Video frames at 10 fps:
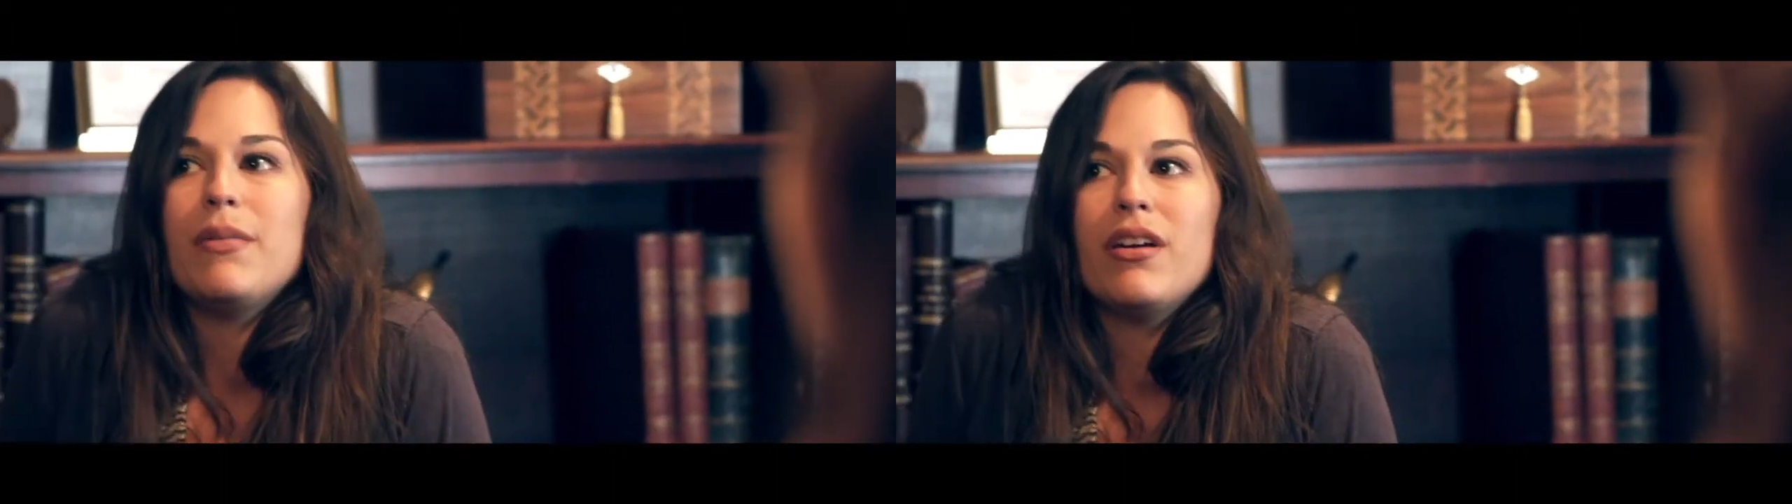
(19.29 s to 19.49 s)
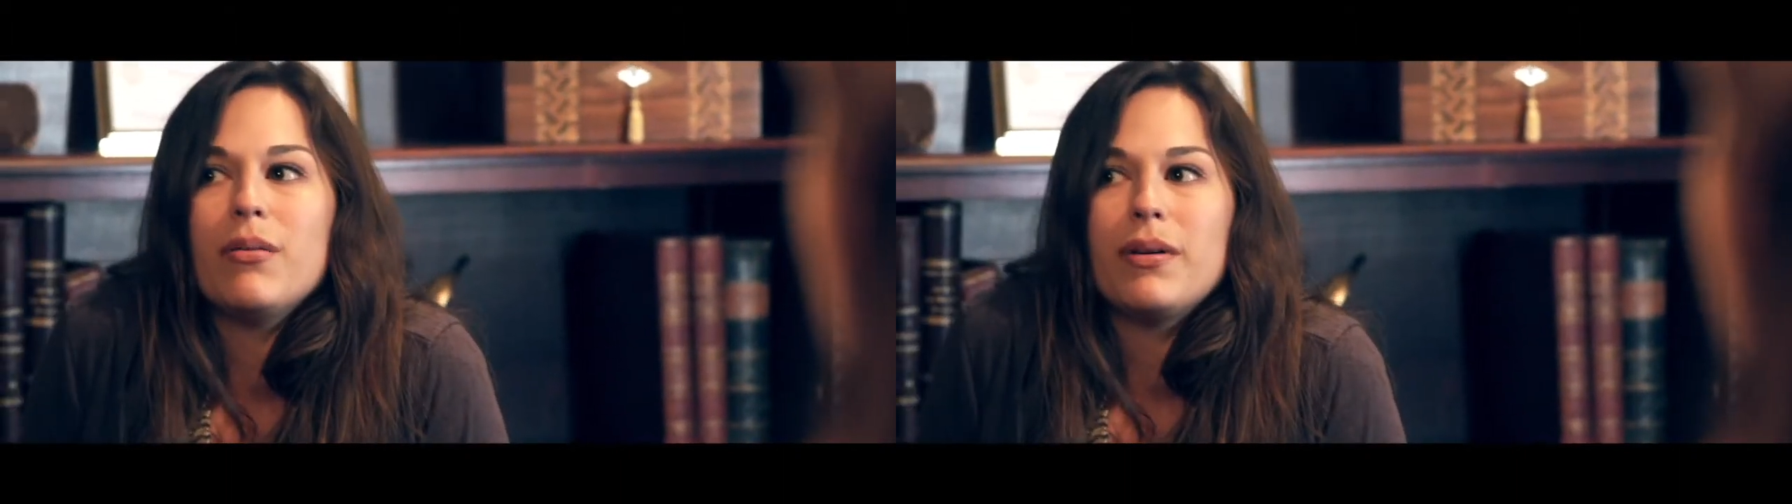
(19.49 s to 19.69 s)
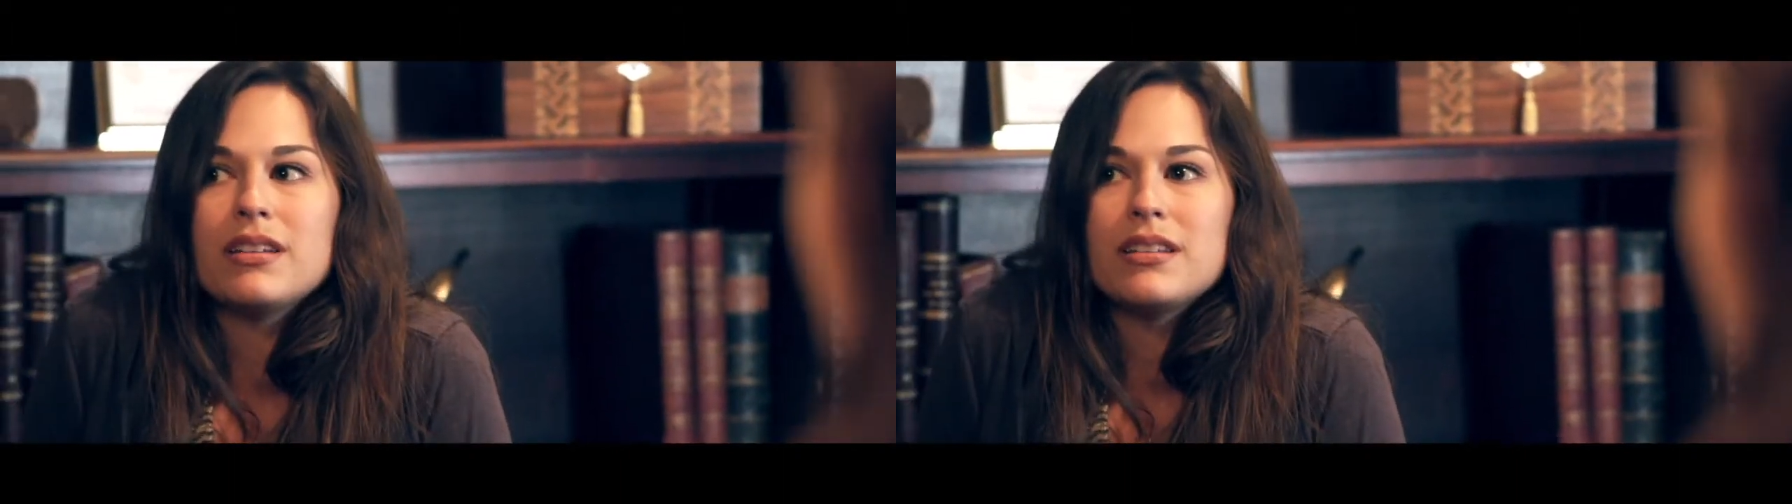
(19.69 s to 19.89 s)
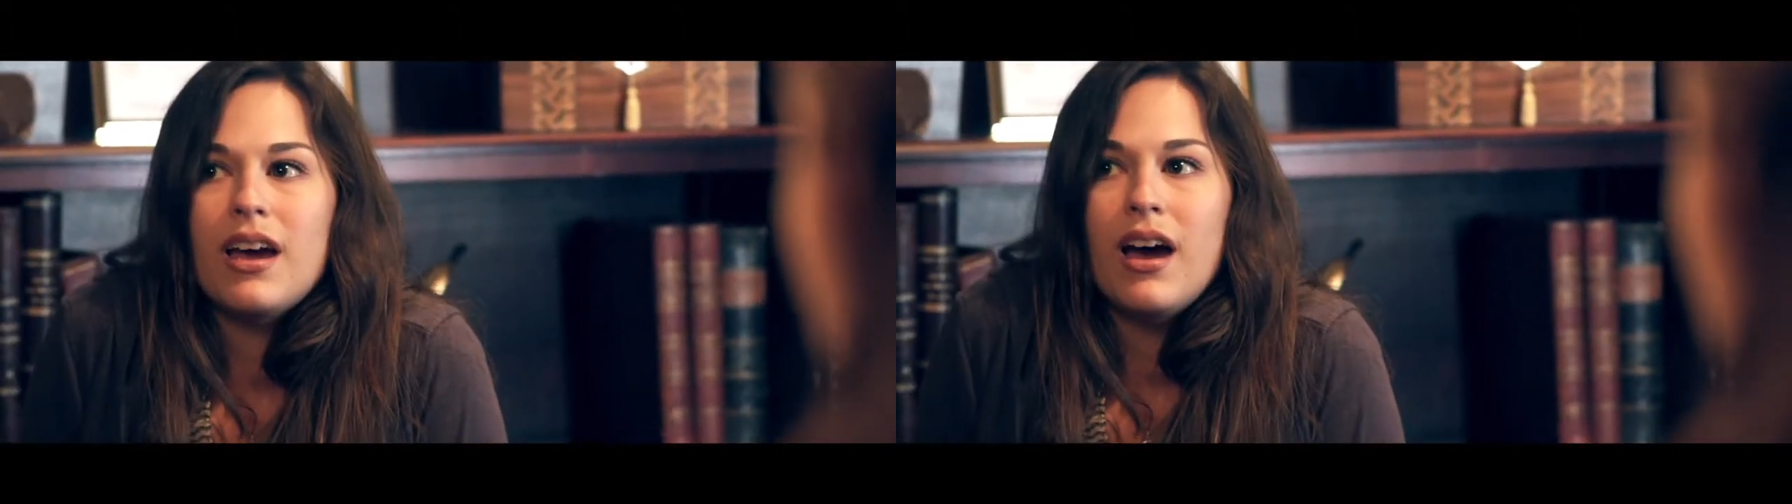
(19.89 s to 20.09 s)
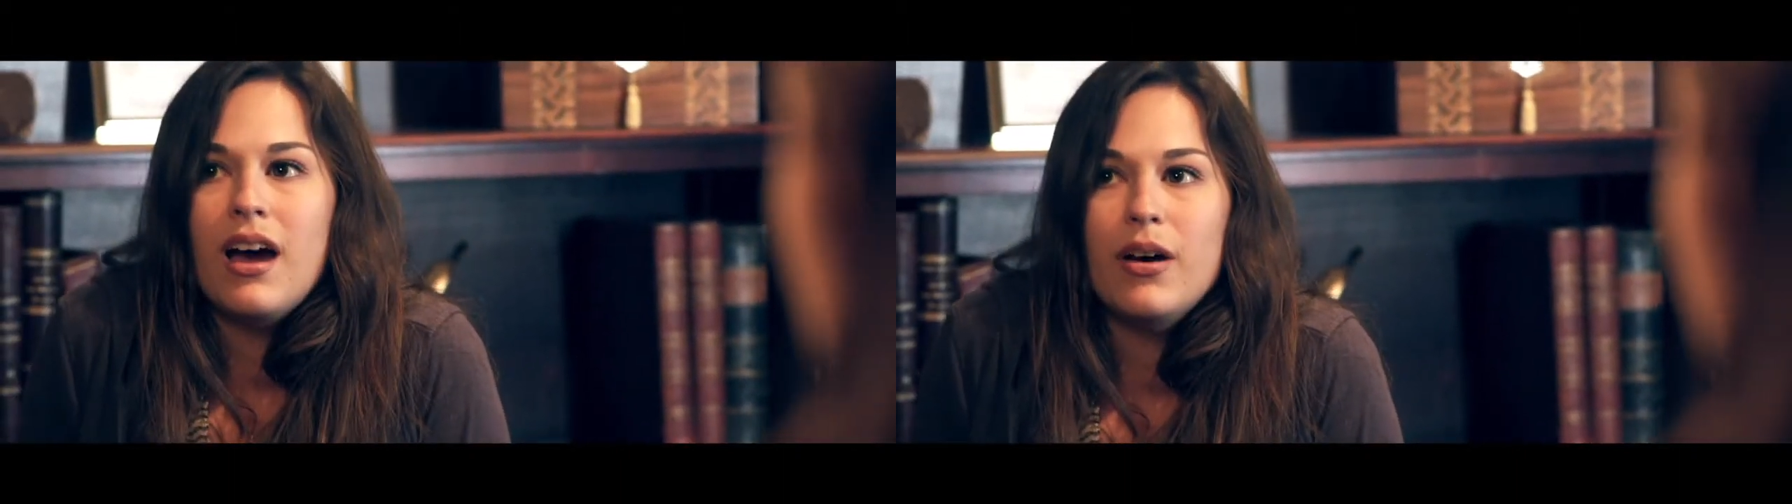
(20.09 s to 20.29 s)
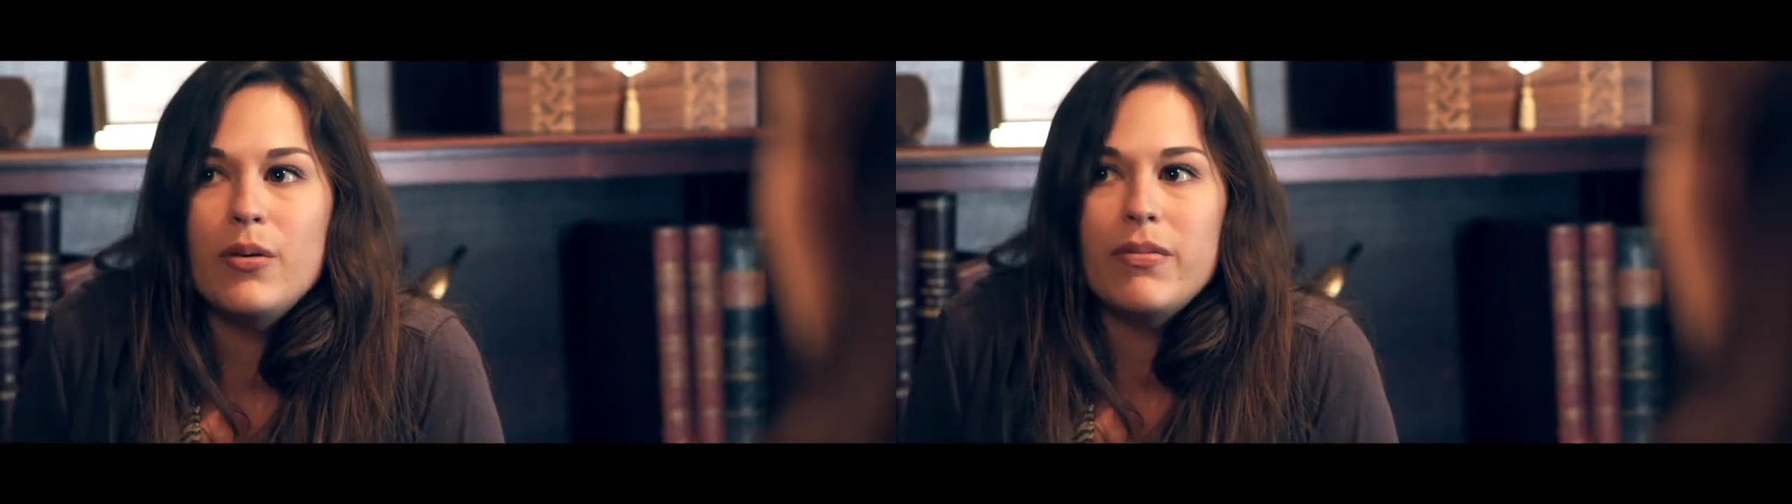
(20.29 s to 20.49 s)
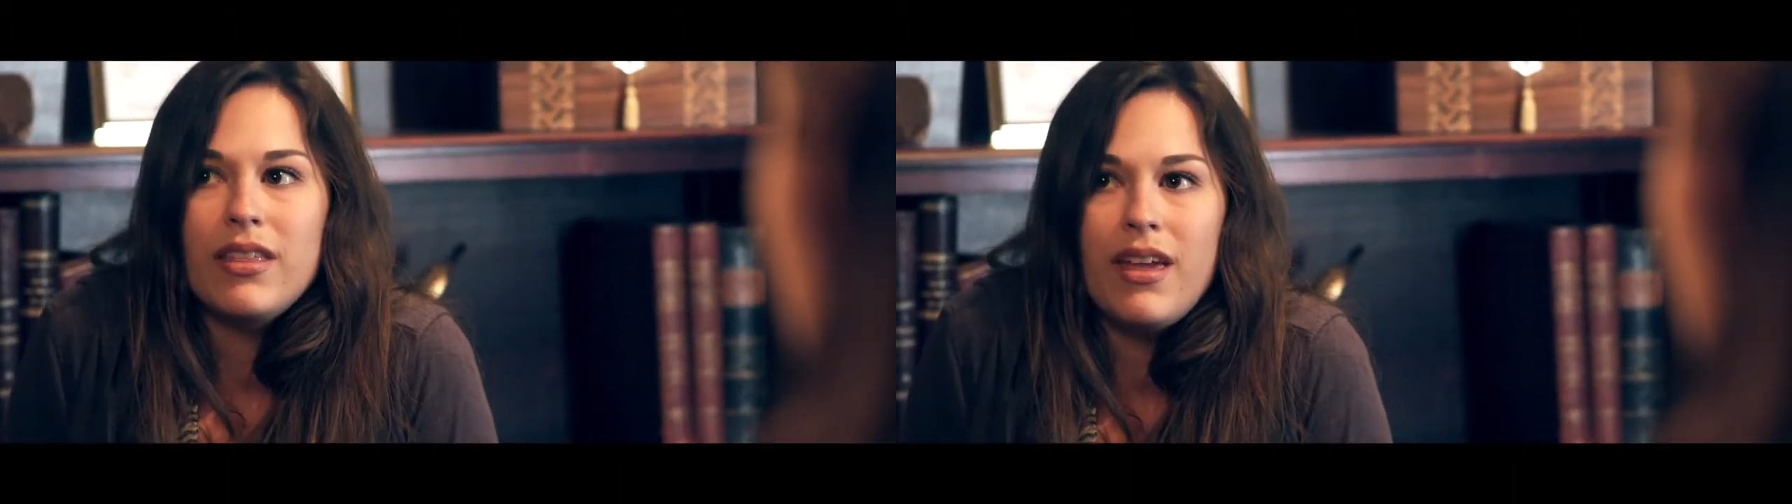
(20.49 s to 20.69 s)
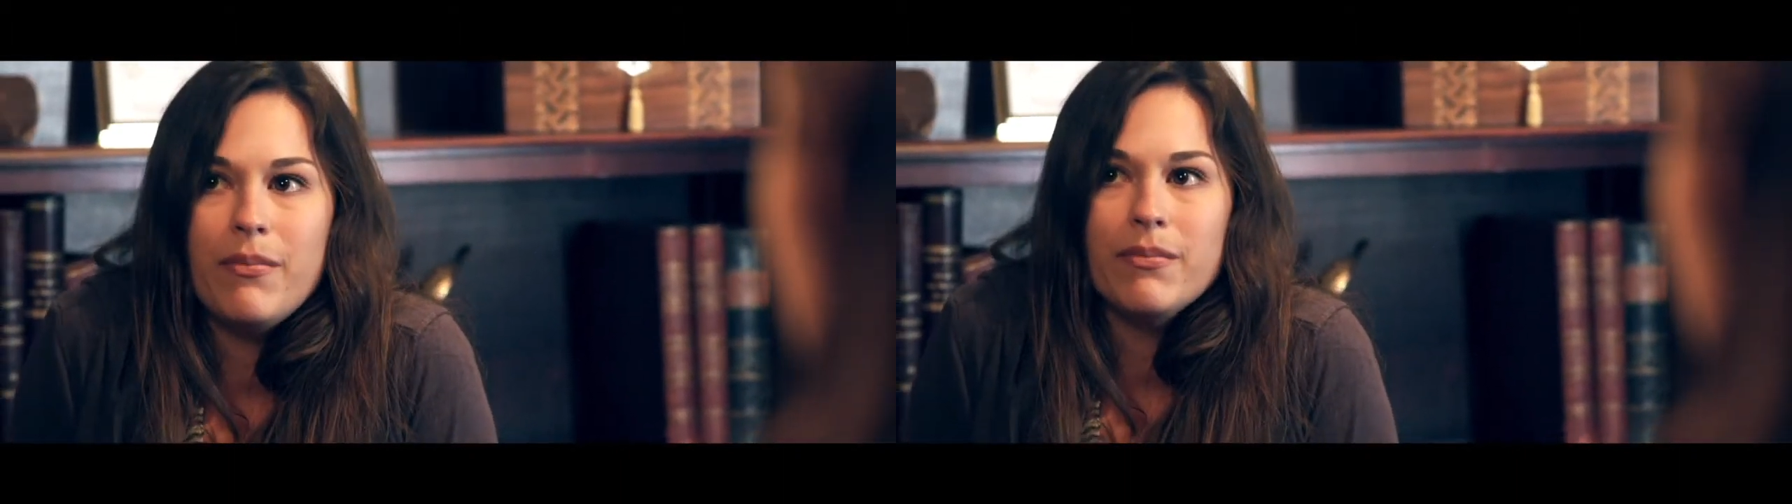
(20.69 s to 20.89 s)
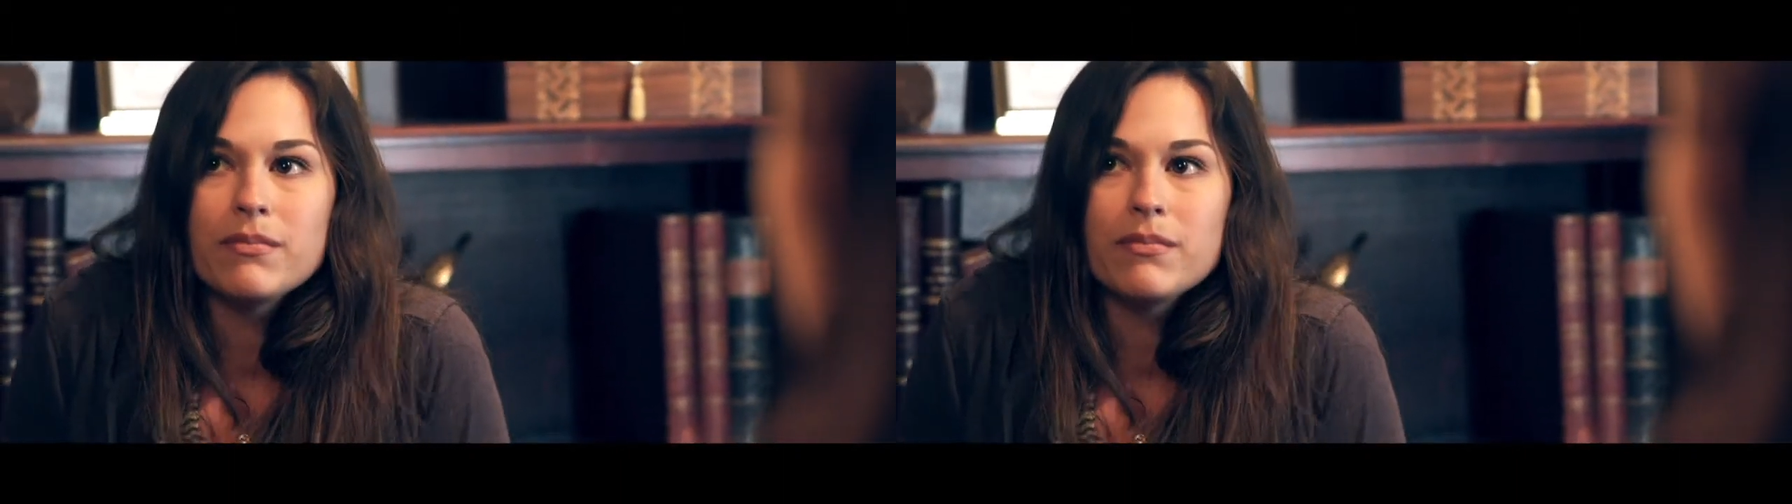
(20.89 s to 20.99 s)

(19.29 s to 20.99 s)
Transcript: here because I hope that that,